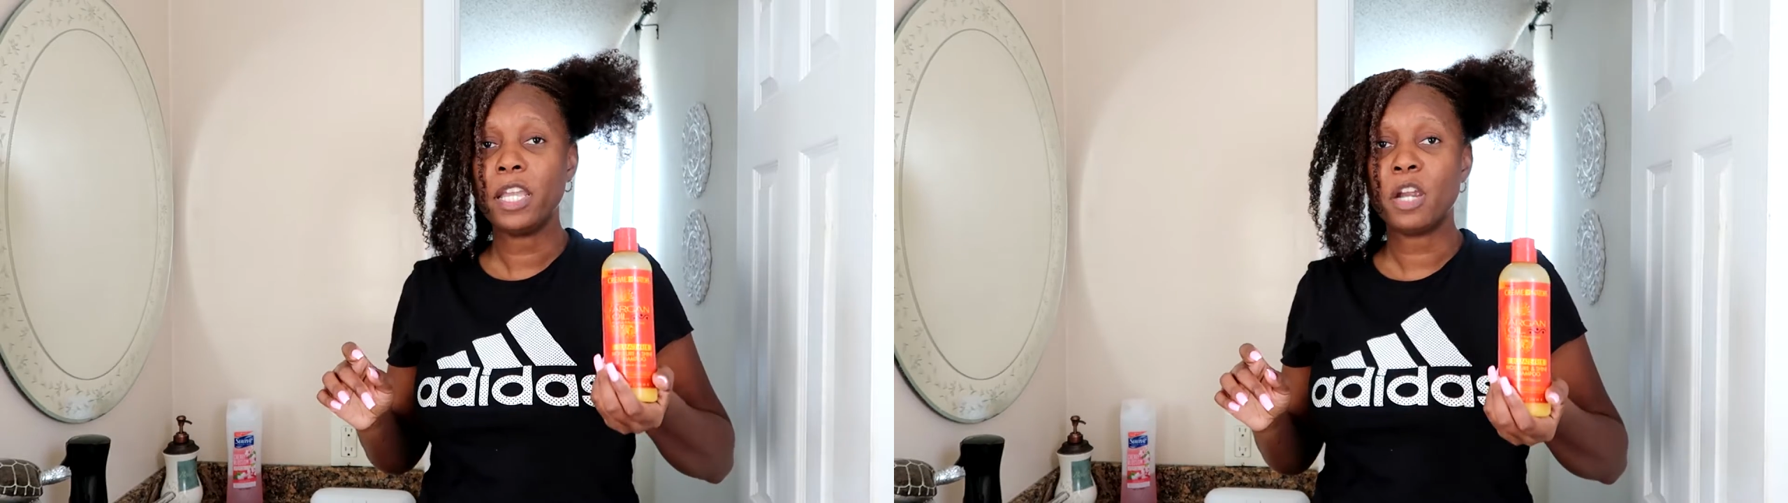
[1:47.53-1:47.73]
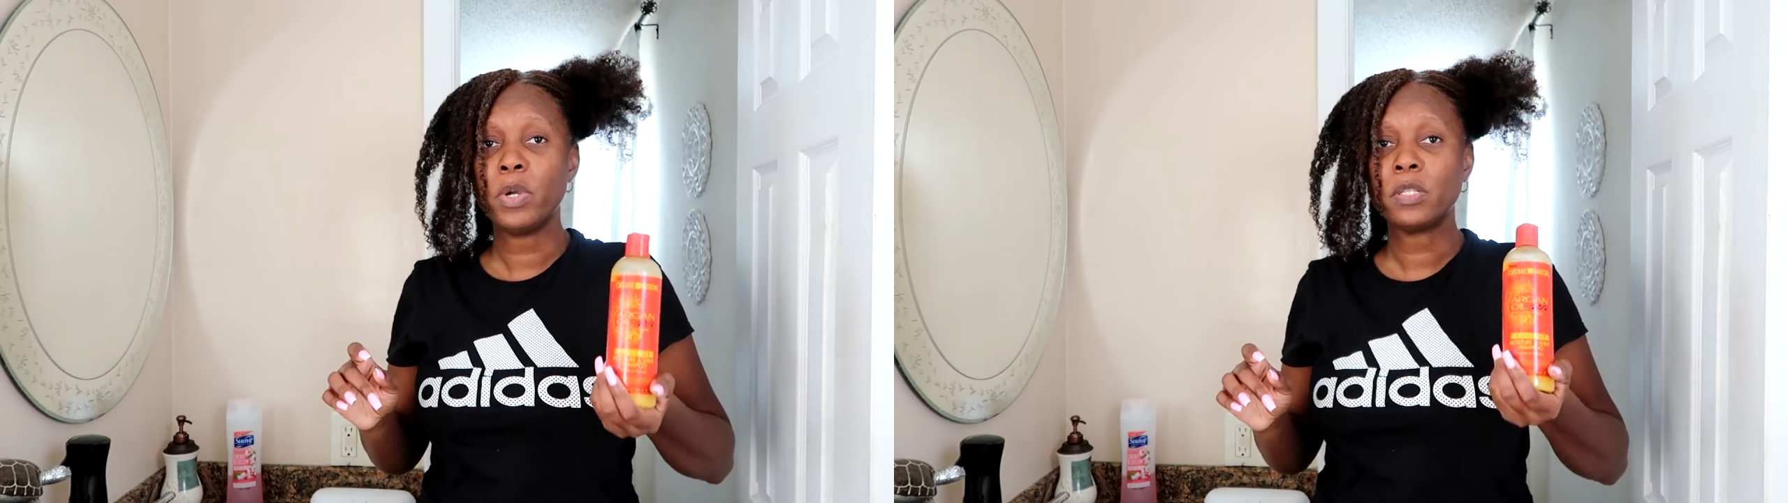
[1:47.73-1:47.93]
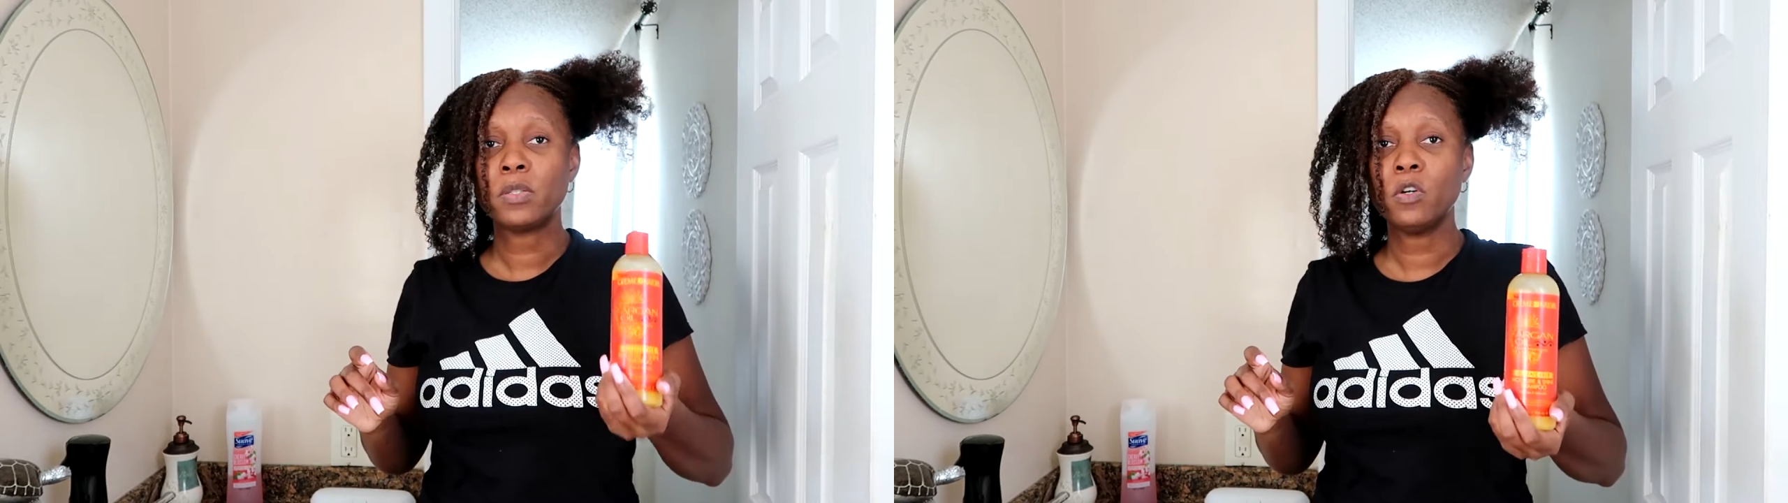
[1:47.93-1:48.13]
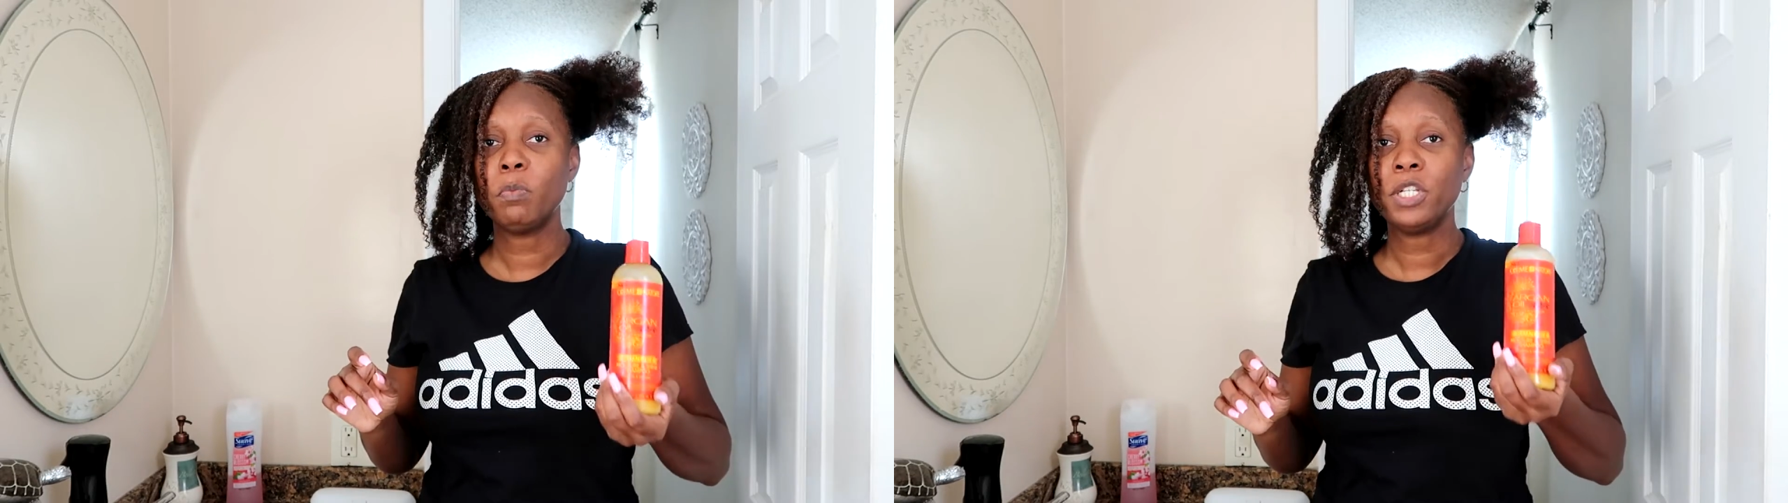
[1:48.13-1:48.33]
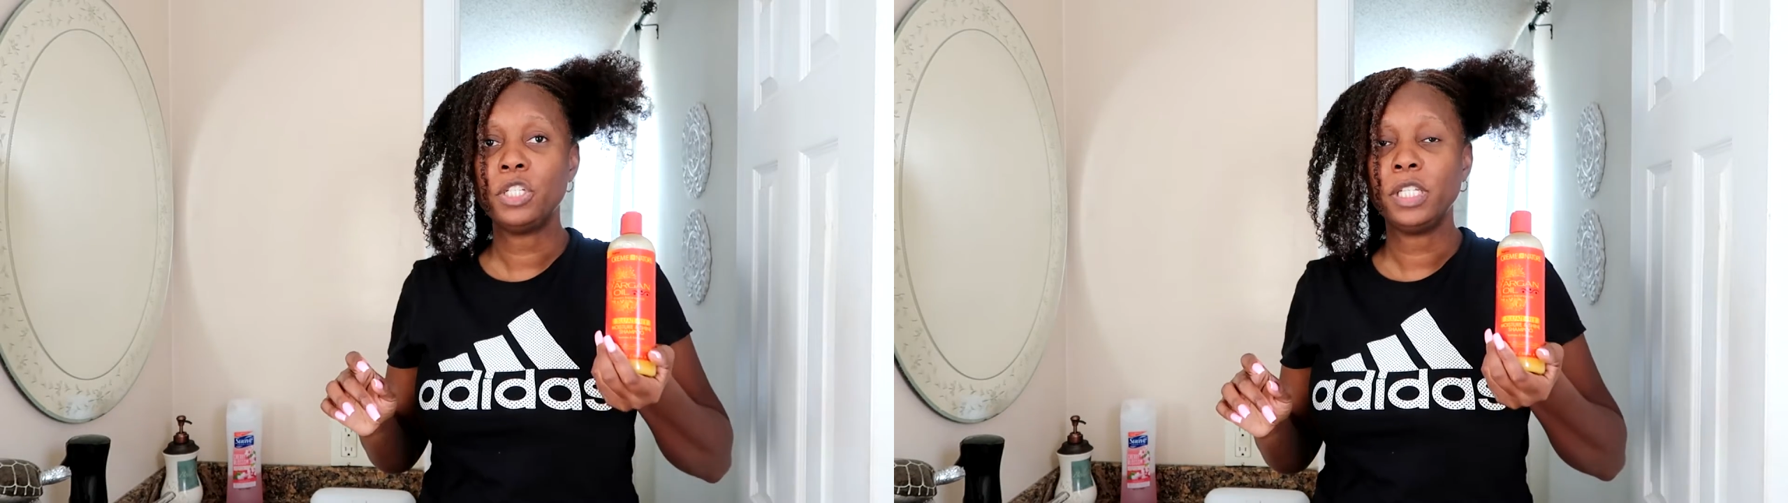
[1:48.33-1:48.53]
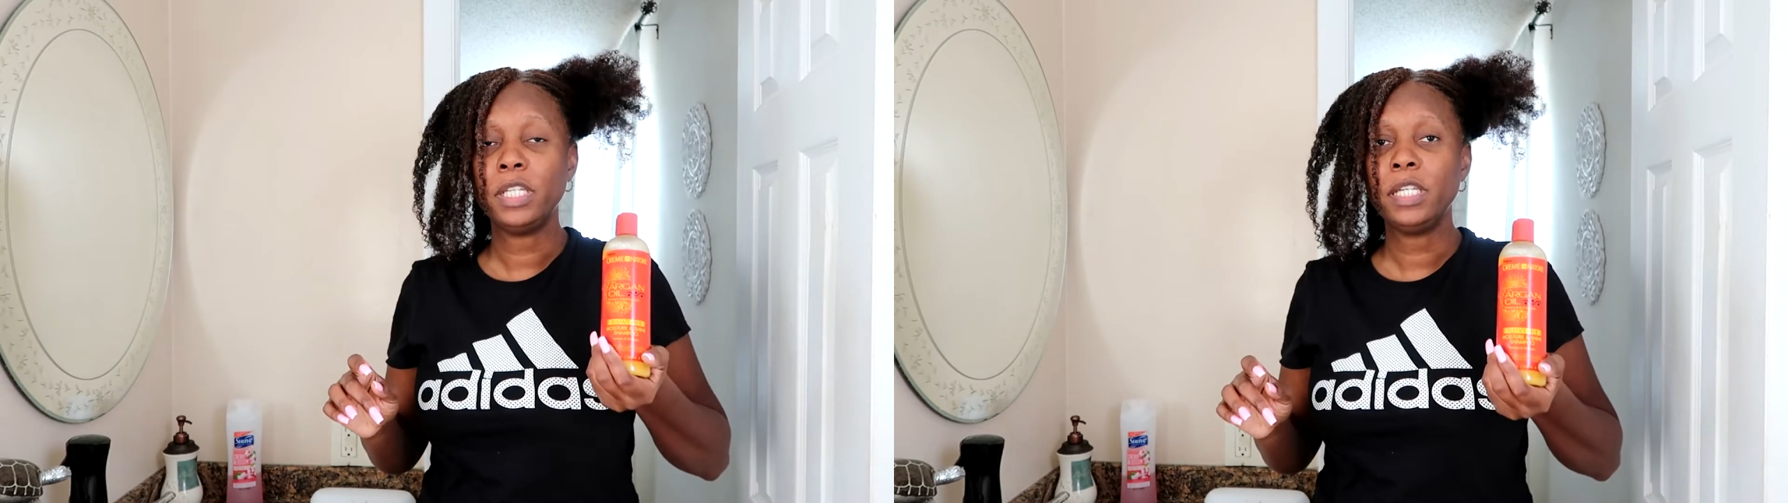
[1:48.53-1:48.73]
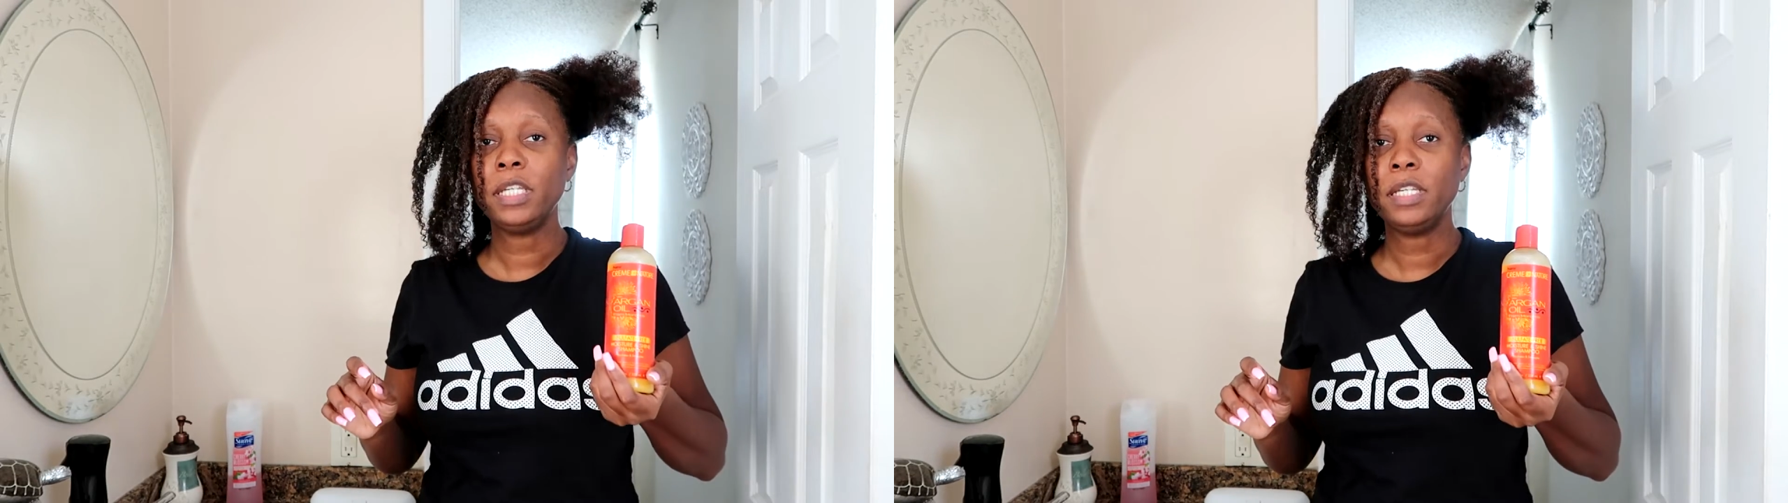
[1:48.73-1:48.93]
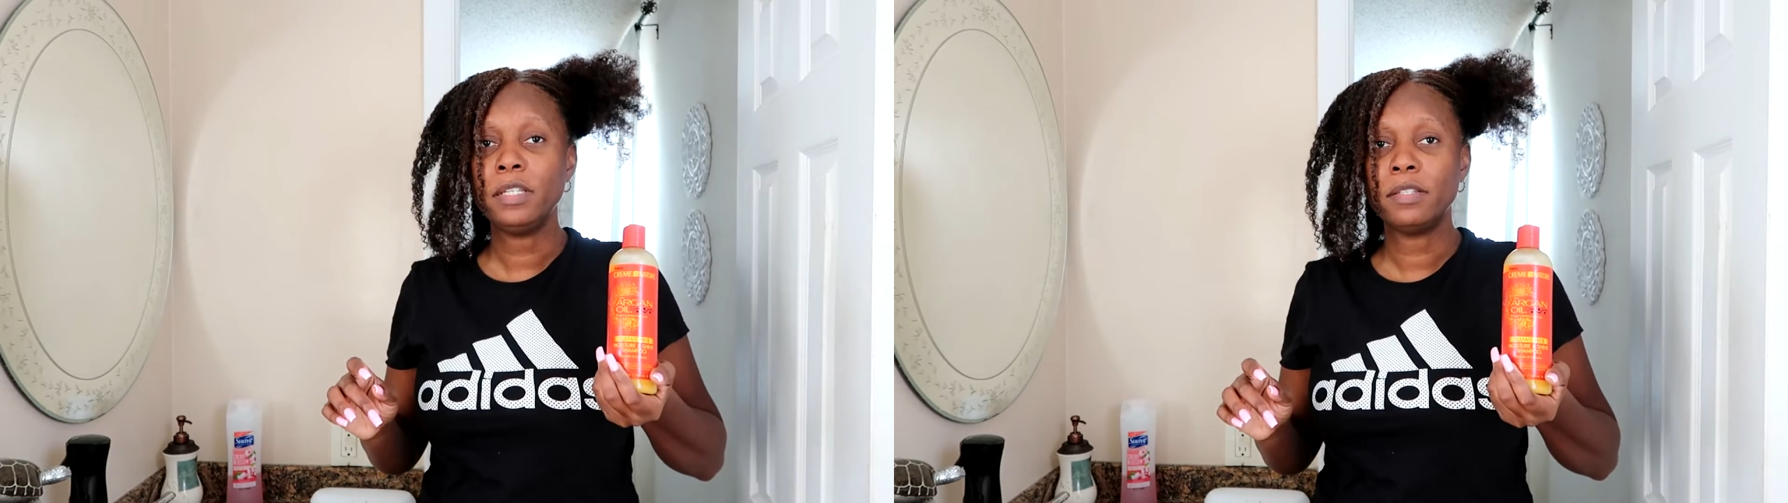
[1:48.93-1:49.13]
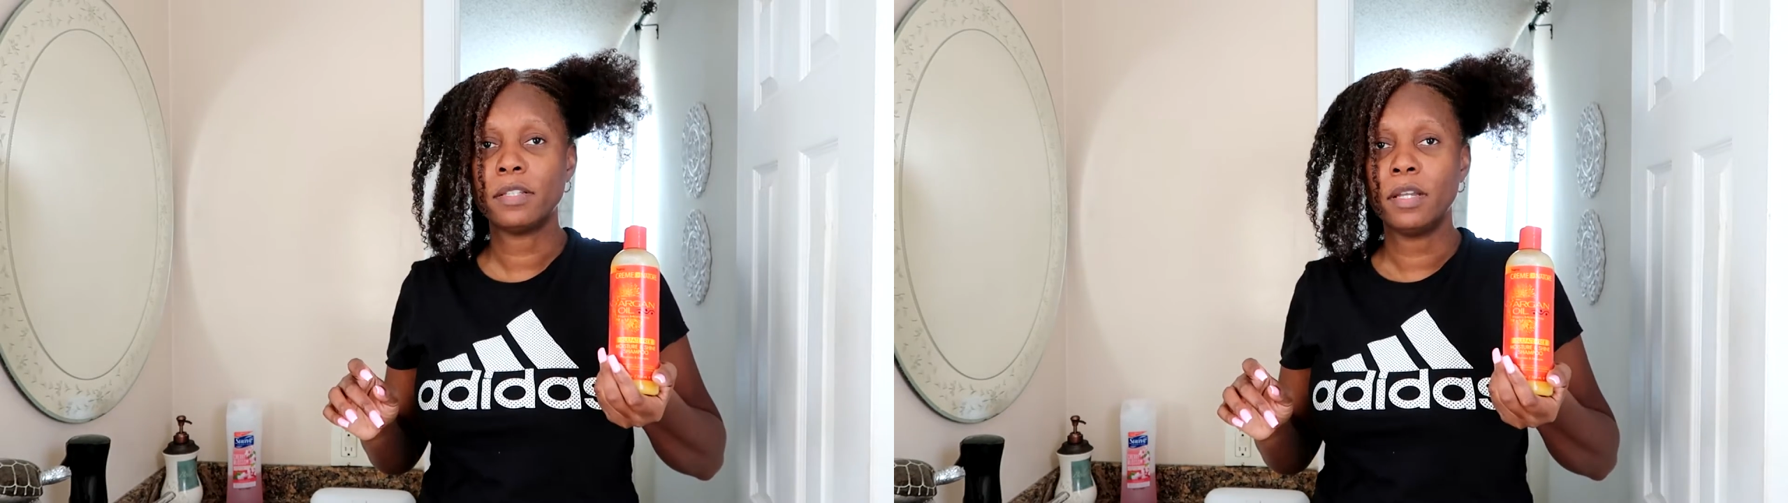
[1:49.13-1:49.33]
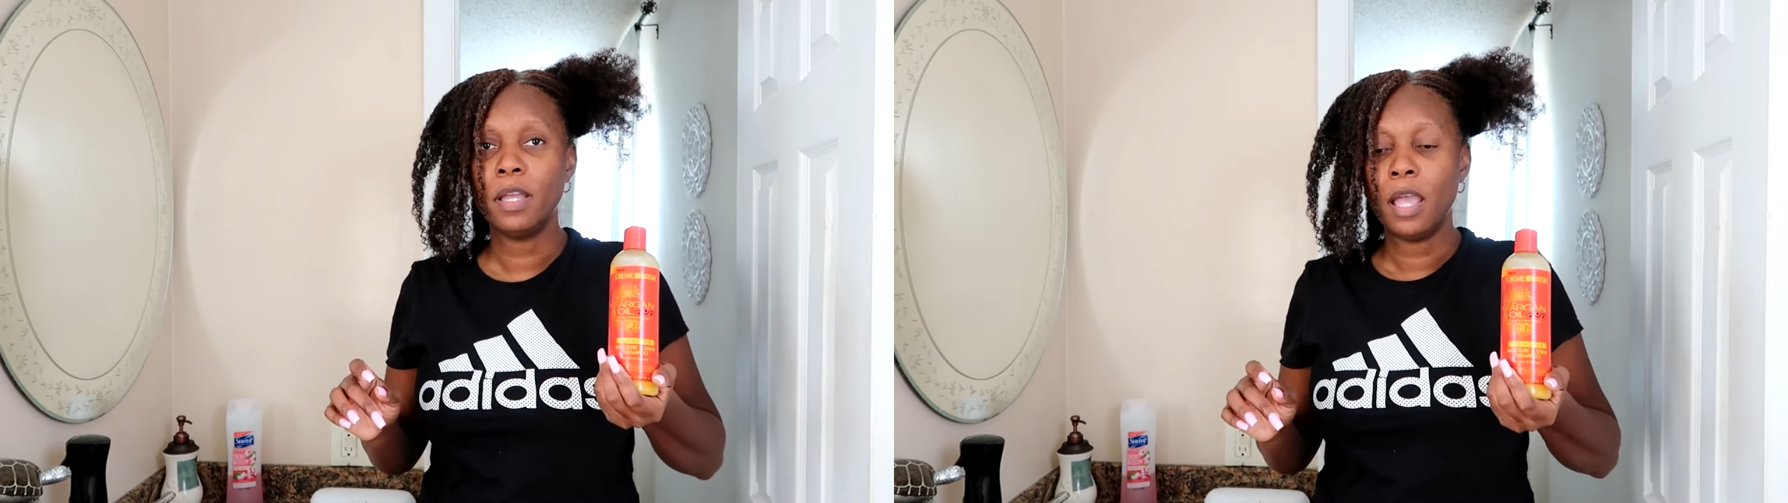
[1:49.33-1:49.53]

hair with so much ease.